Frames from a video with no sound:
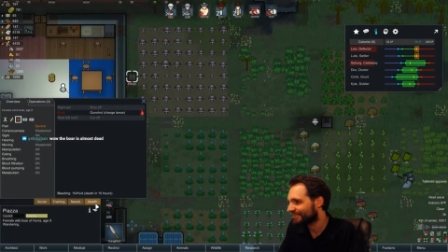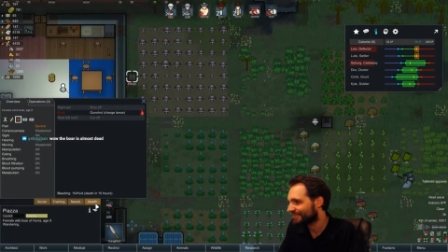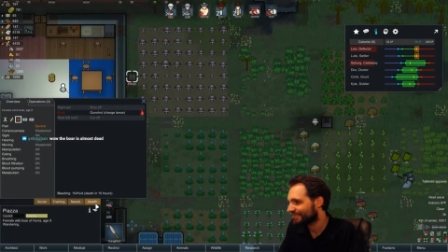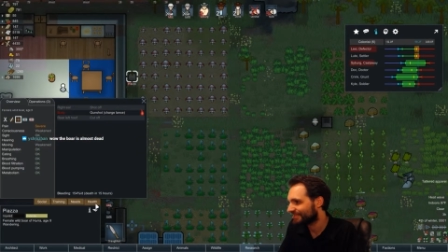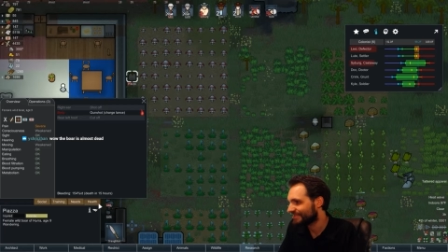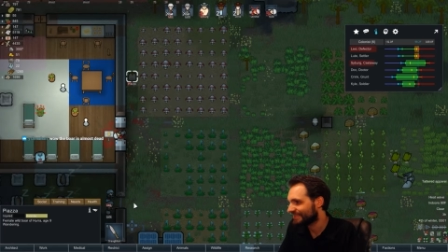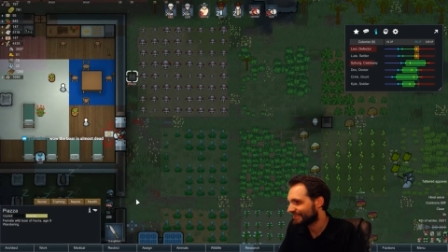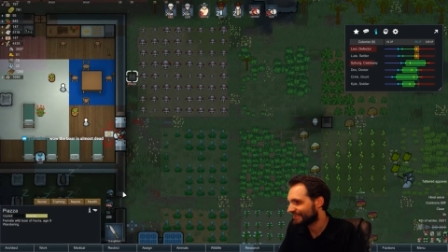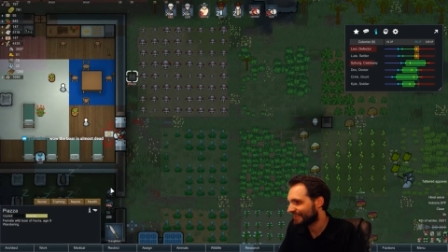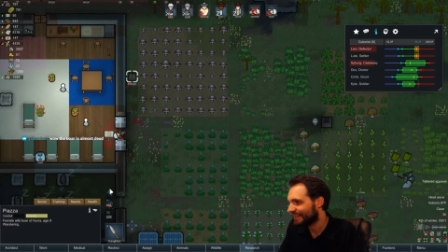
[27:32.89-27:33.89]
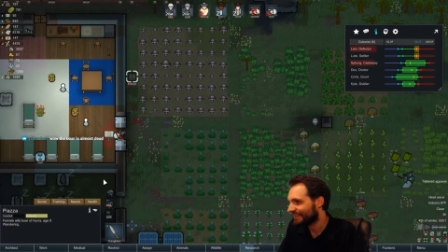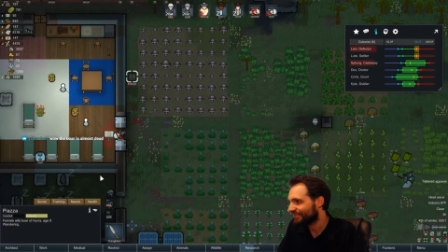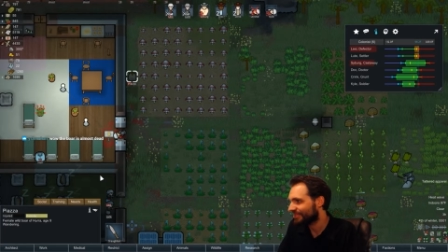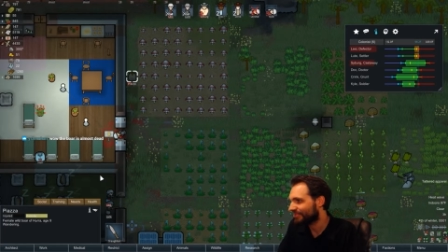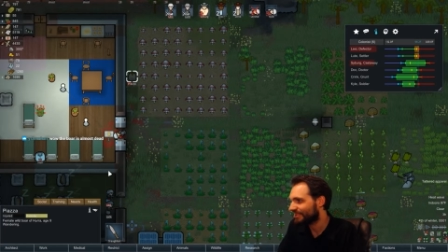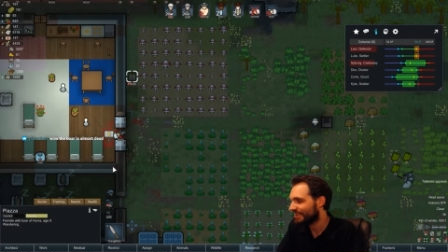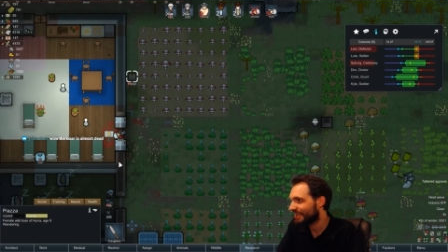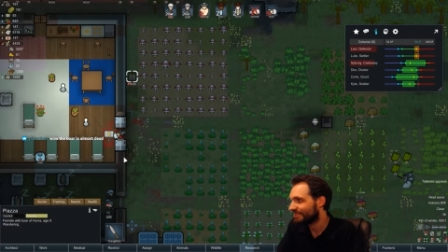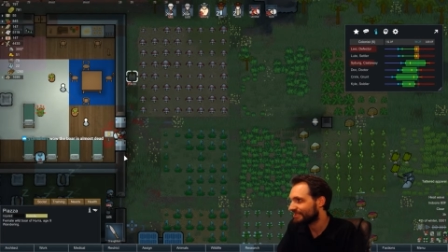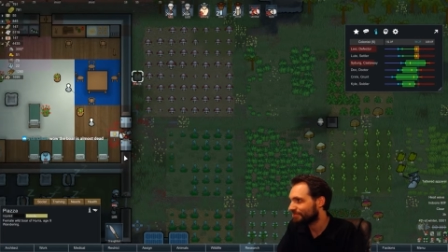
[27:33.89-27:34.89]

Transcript: cruising, dead in 15 hours.